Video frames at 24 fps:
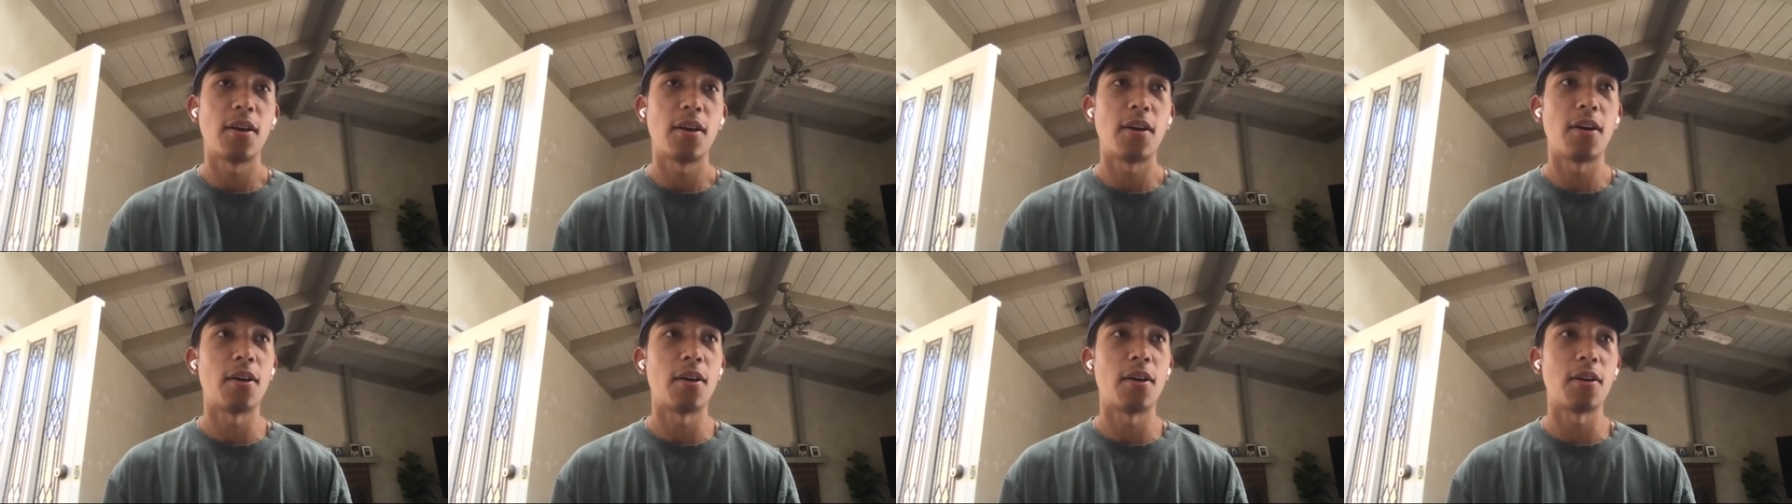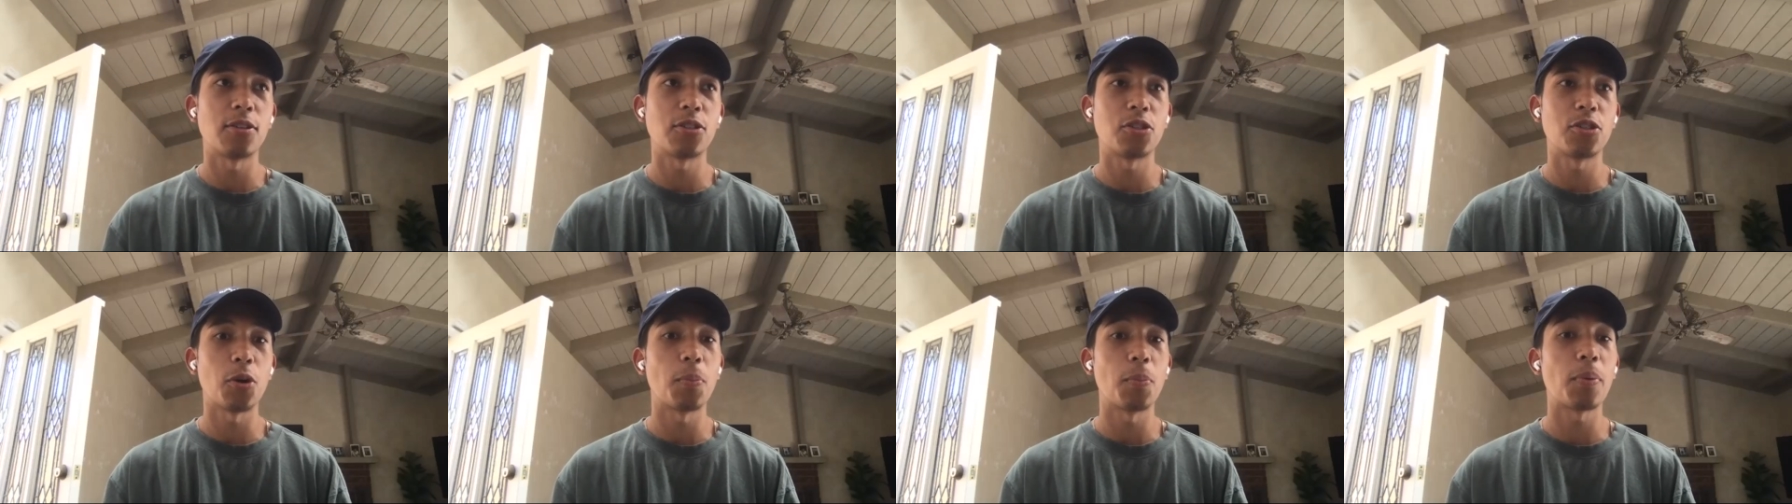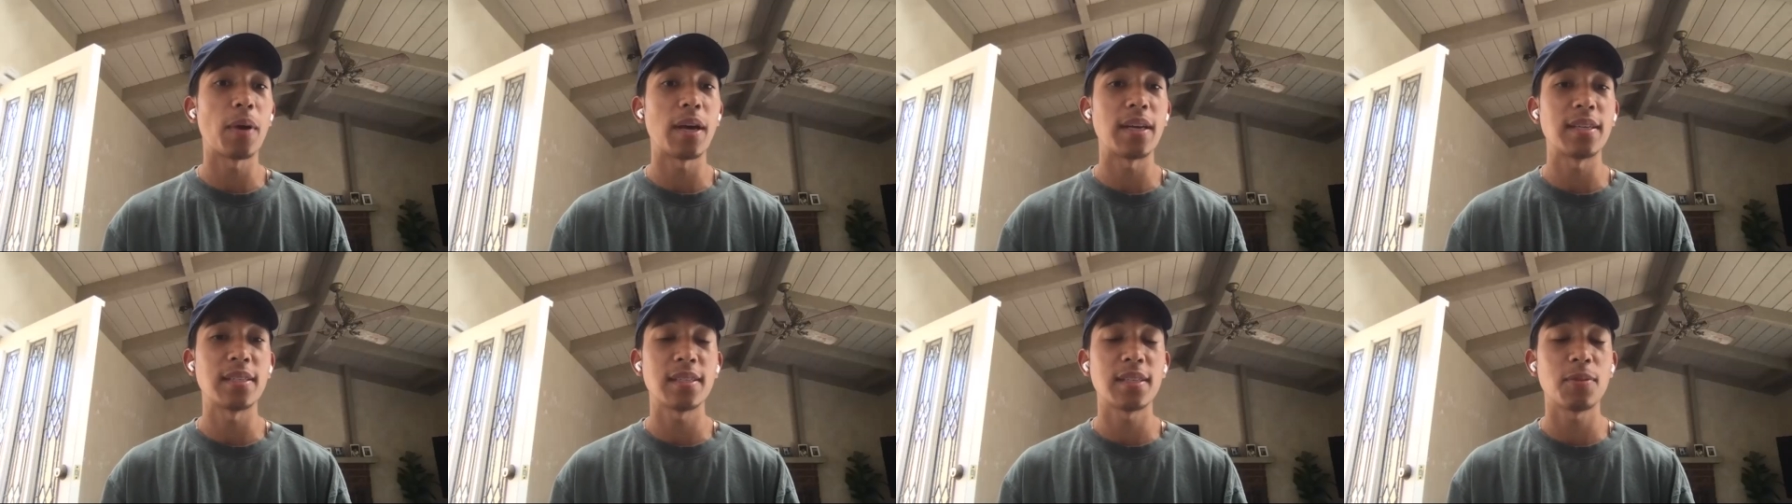are so
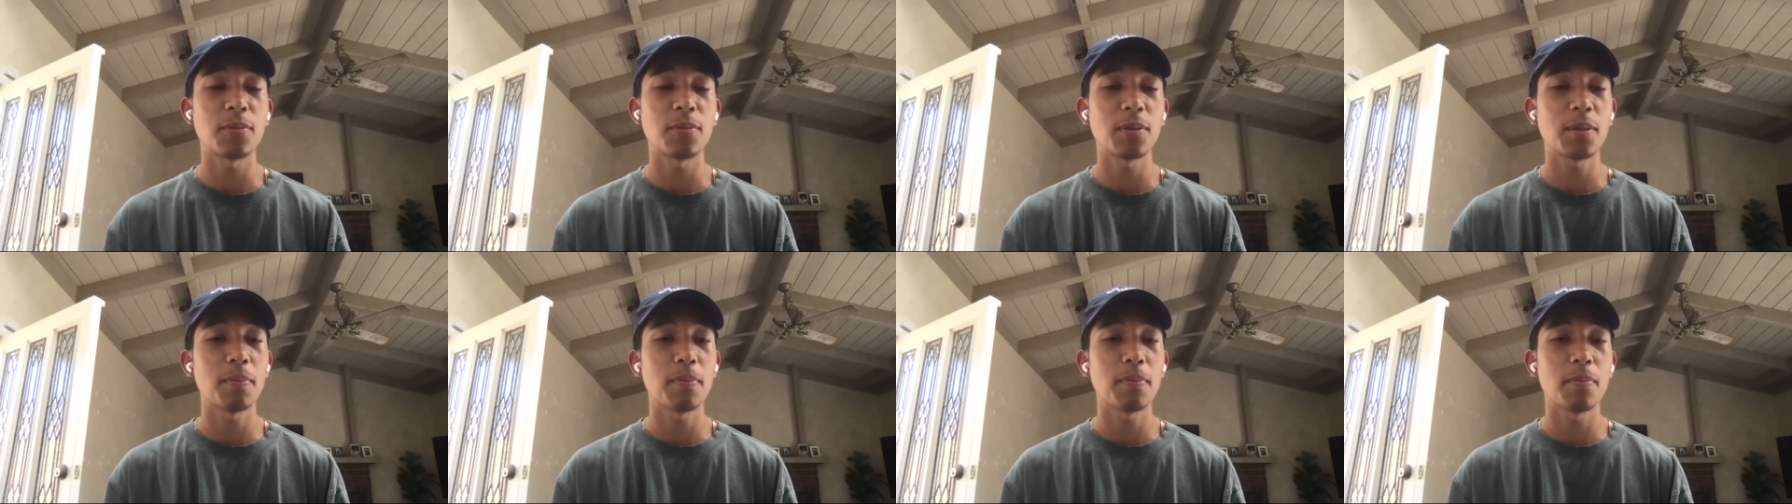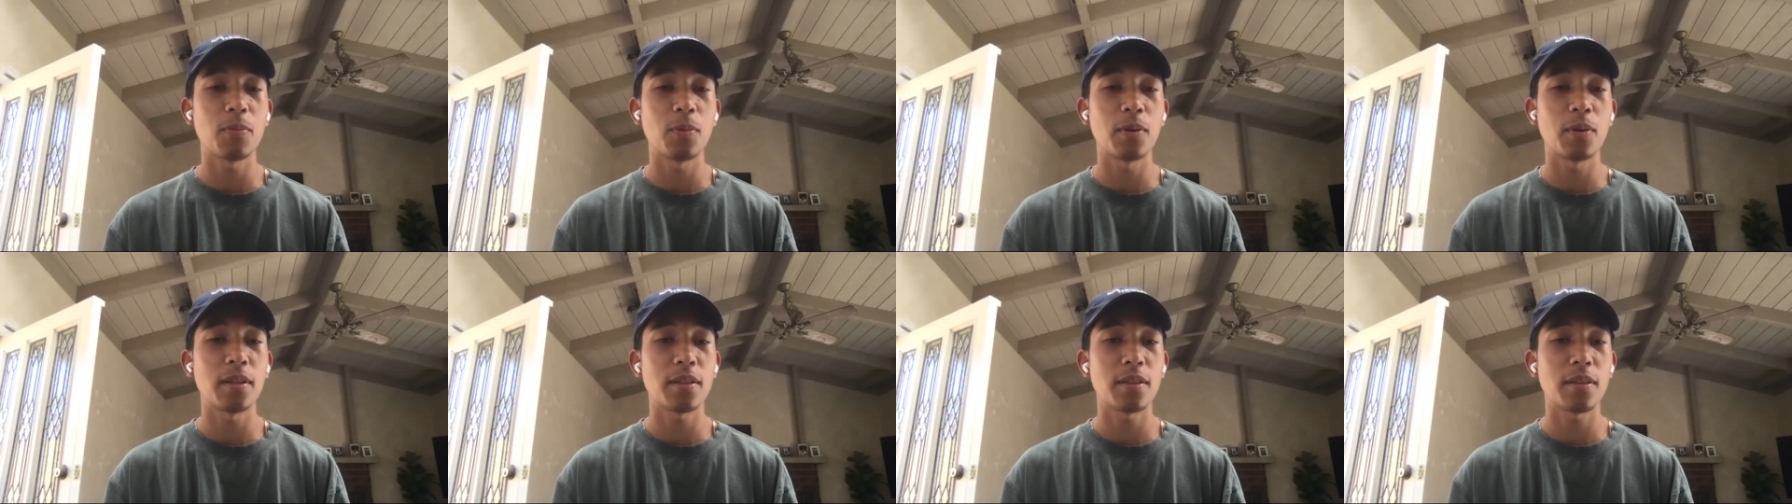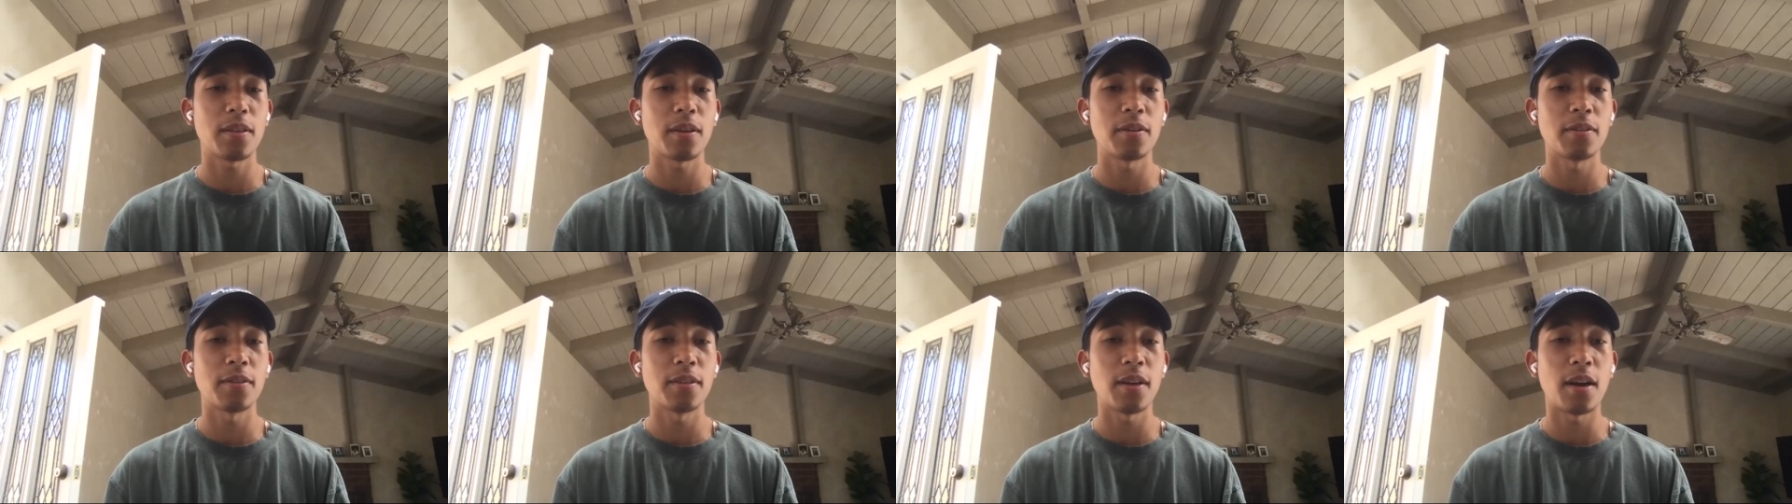present with
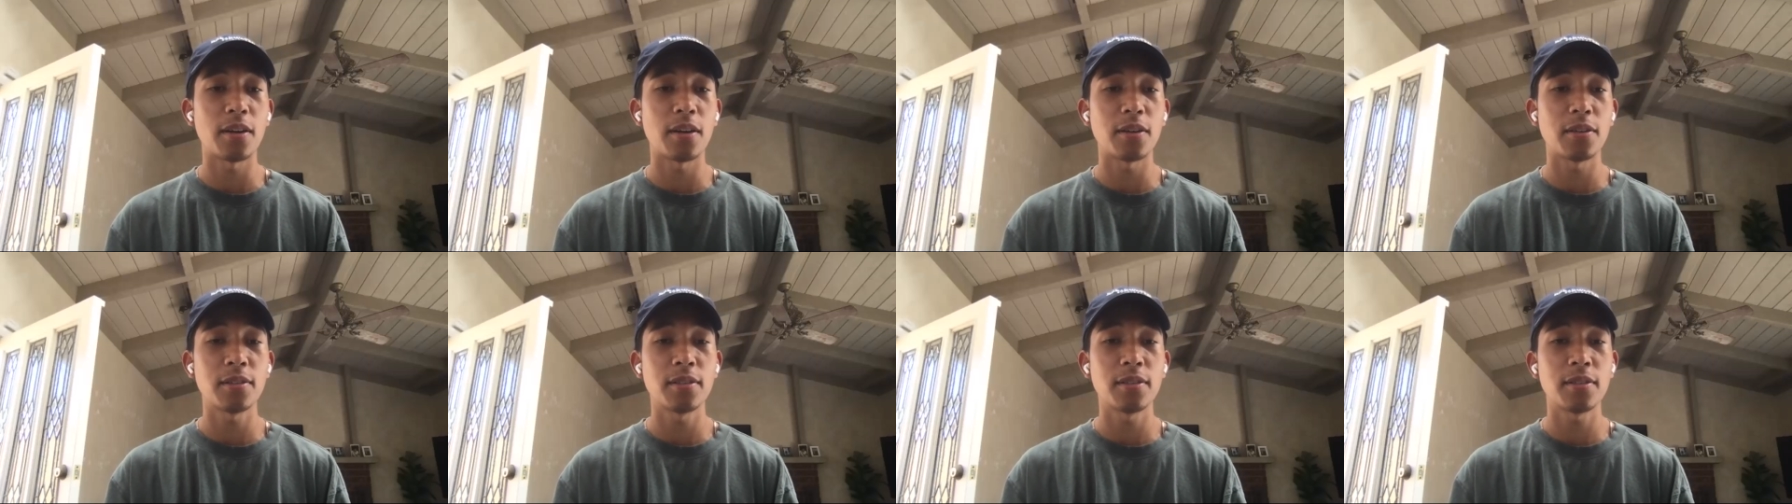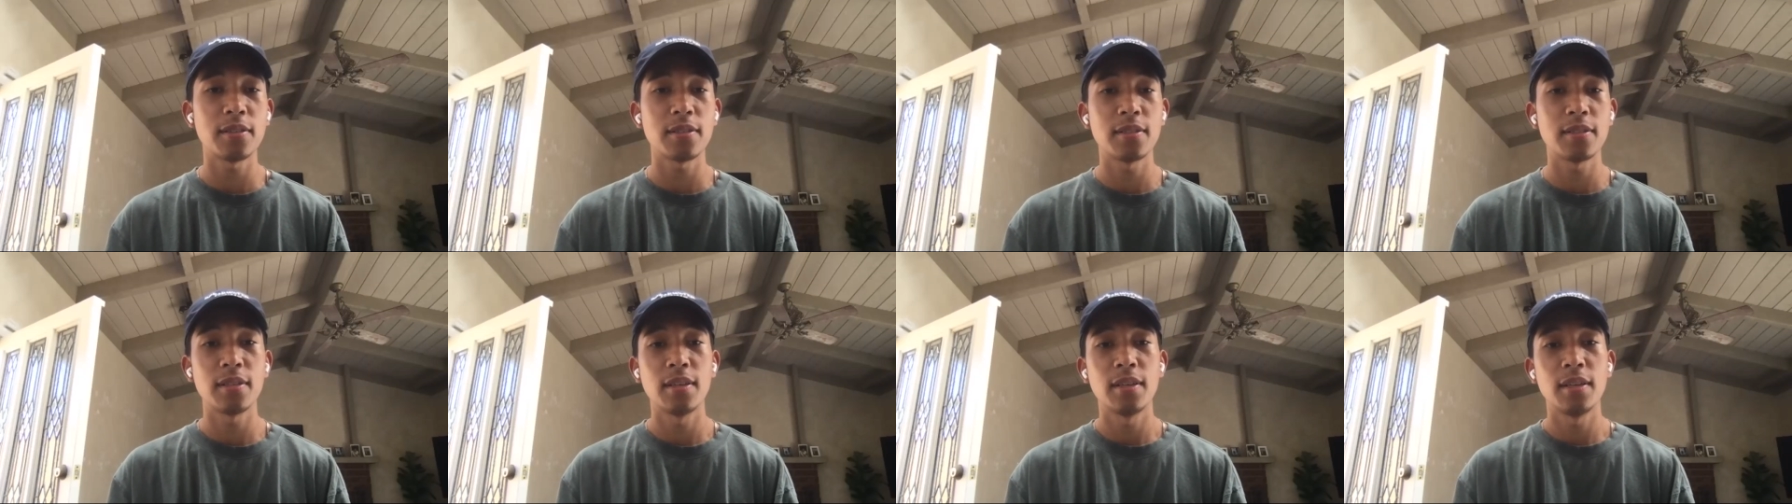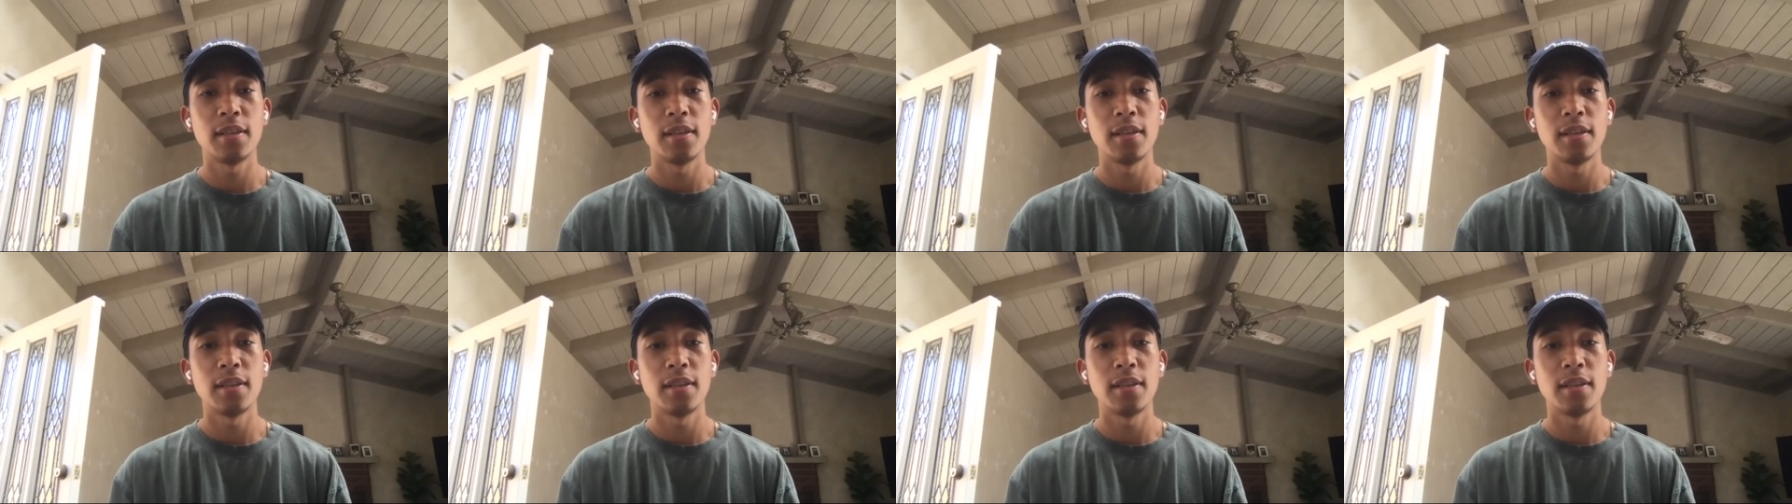their daughters.